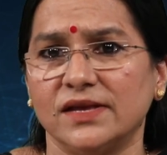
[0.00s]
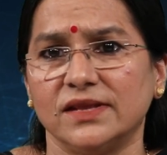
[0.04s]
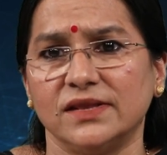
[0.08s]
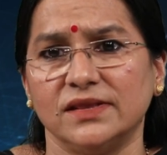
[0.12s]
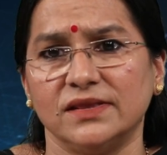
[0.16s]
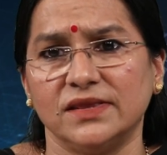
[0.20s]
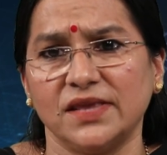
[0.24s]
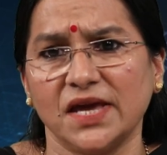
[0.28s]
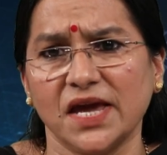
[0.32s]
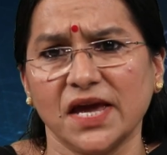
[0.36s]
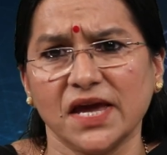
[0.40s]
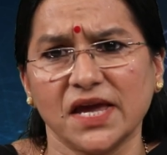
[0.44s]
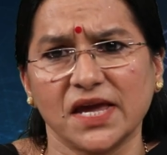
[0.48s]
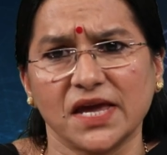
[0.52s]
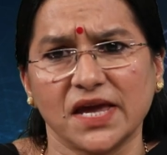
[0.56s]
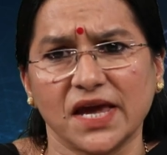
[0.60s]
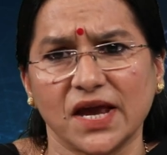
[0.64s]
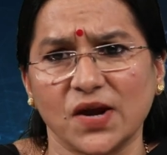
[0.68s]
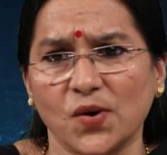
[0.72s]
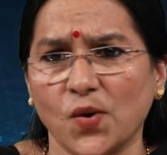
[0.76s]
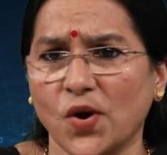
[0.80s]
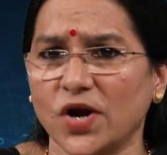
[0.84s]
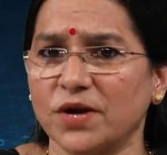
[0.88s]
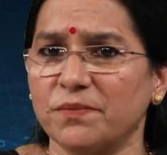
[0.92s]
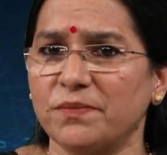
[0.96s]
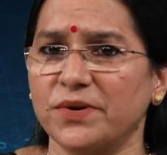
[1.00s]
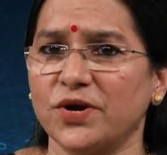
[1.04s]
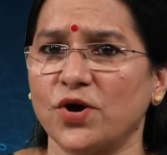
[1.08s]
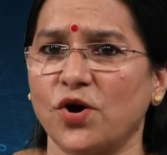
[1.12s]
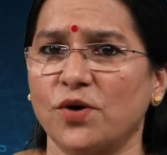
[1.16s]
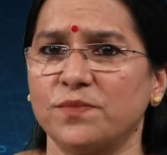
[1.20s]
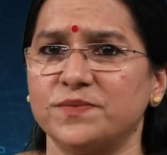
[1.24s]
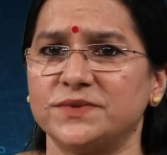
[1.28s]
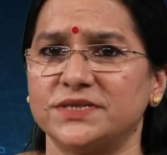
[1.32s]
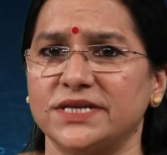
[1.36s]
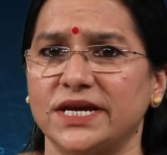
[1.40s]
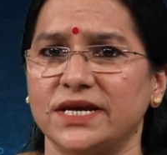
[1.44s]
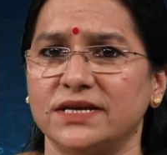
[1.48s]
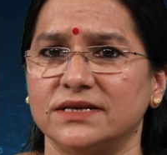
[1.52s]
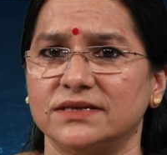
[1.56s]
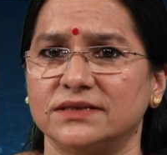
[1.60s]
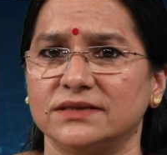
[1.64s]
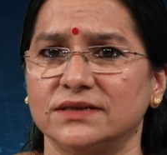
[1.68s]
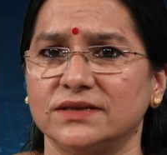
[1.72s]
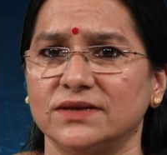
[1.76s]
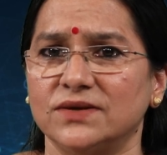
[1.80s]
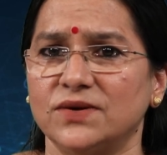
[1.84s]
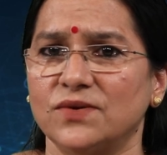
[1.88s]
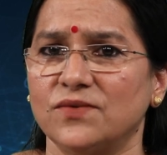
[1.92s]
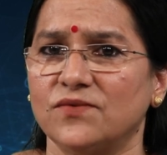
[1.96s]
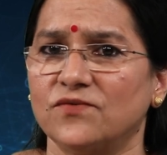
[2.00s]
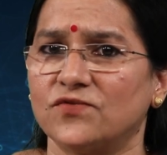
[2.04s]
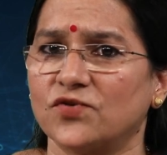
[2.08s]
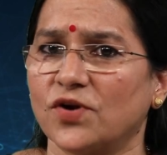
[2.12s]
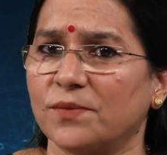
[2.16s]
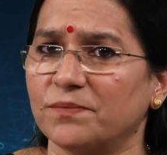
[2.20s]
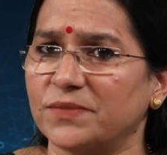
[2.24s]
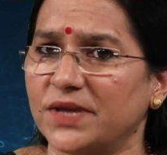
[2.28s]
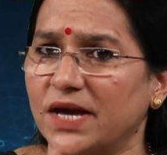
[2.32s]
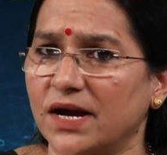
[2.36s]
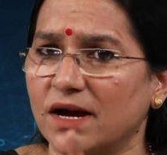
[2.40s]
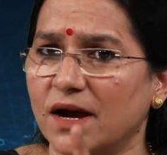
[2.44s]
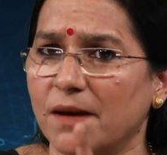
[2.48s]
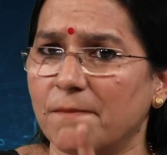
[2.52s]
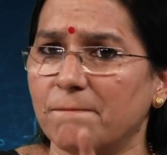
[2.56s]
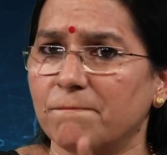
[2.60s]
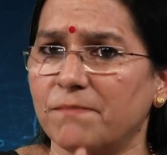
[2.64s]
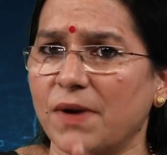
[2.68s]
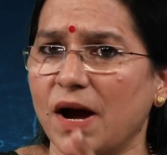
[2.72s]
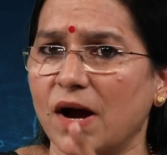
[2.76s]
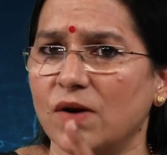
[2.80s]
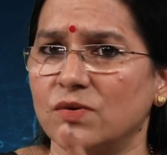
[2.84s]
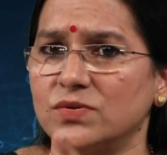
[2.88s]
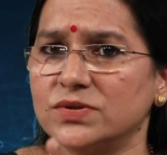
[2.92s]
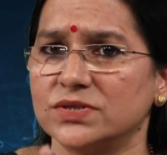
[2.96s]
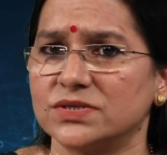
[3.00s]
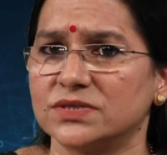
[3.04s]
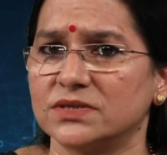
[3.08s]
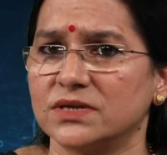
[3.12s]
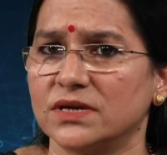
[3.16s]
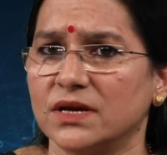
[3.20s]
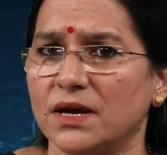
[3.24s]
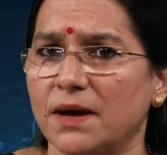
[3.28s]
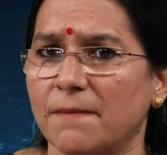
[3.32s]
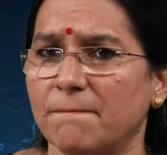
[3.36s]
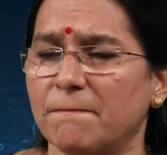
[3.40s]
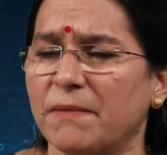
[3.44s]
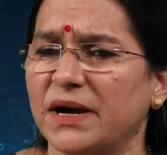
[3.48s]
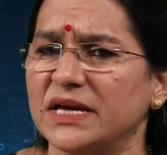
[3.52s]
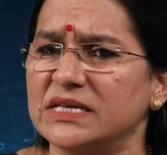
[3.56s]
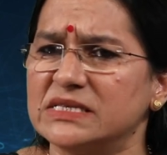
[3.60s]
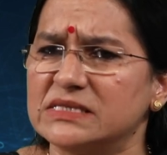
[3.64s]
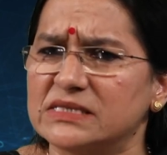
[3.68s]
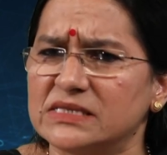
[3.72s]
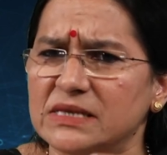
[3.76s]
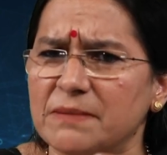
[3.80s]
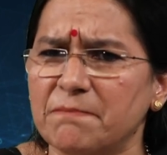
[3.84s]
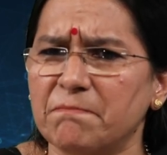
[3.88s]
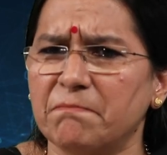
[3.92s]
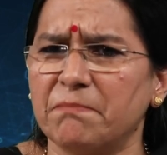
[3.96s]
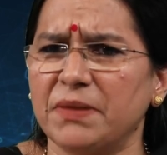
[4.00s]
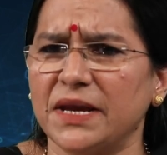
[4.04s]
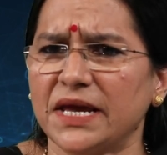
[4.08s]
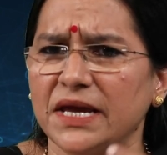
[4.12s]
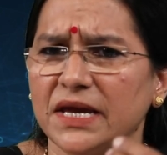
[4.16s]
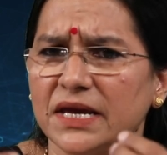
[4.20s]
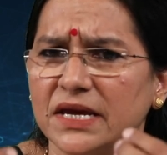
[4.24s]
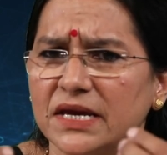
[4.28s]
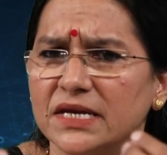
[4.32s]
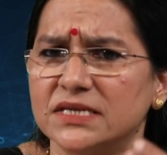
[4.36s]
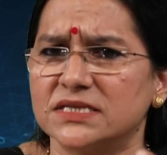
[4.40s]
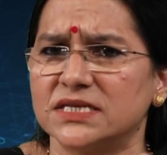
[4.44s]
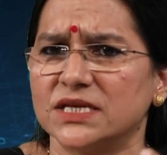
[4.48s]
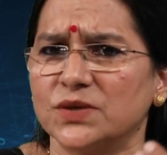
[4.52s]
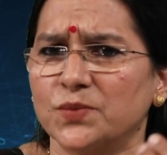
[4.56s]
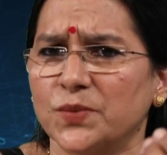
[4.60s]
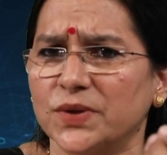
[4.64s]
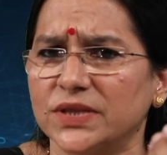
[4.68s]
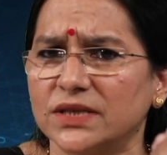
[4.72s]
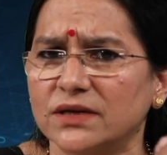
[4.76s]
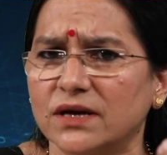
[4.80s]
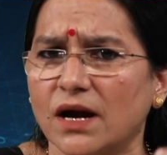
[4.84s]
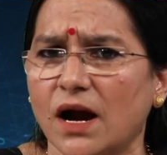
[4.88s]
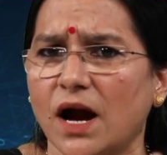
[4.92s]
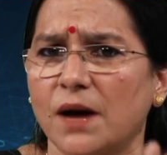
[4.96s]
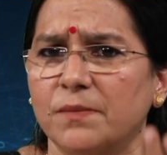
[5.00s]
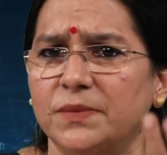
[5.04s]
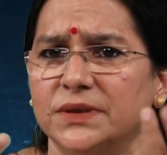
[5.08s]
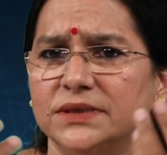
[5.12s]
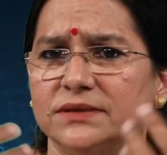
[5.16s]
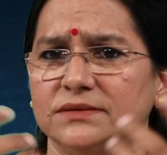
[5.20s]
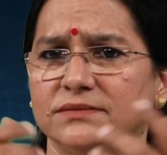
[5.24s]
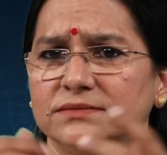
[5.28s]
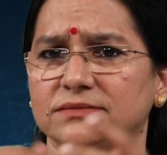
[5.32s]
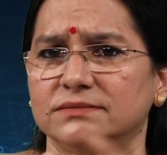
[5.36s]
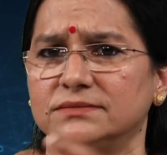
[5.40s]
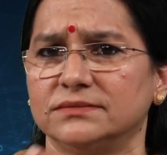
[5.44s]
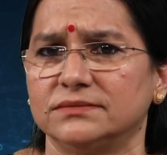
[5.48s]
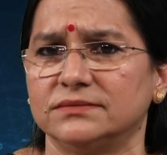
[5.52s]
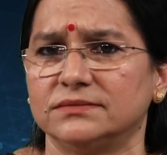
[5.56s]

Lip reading: They cannot be obtained from their compounds by simply heating with carbon.